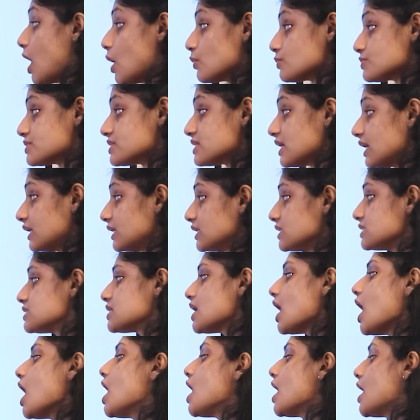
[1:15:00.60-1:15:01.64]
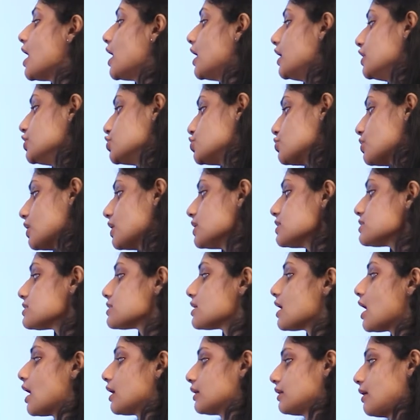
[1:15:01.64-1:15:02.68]
outside India, insurance,
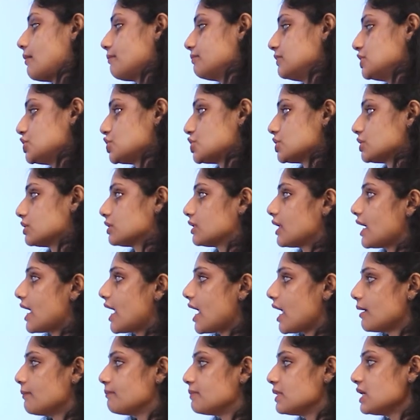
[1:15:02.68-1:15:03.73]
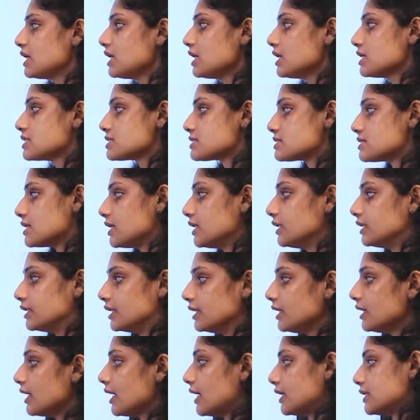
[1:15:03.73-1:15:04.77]
commission. A, B, C,
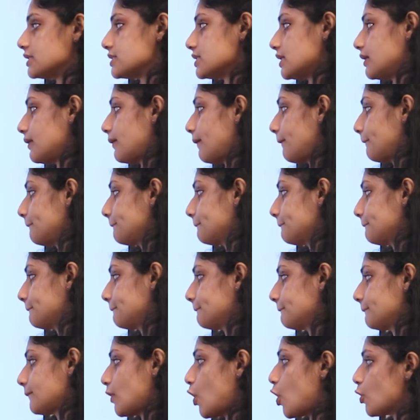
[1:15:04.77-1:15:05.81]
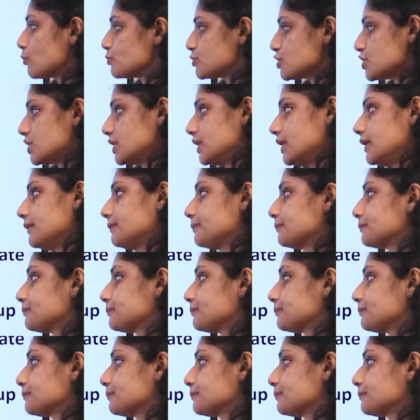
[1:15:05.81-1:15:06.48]
D and E. Option D.